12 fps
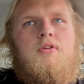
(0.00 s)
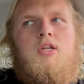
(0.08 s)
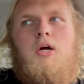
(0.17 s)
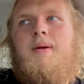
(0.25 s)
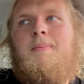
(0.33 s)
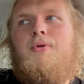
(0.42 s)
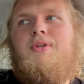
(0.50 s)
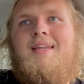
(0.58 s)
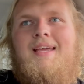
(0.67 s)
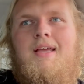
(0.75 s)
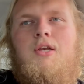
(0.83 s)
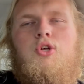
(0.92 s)
You know, people
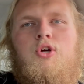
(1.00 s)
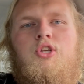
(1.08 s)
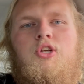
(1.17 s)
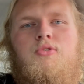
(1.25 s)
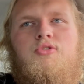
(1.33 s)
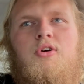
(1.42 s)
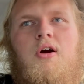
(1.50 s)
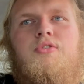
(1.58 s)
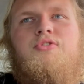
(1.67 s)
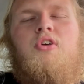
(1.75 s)
need good used cars.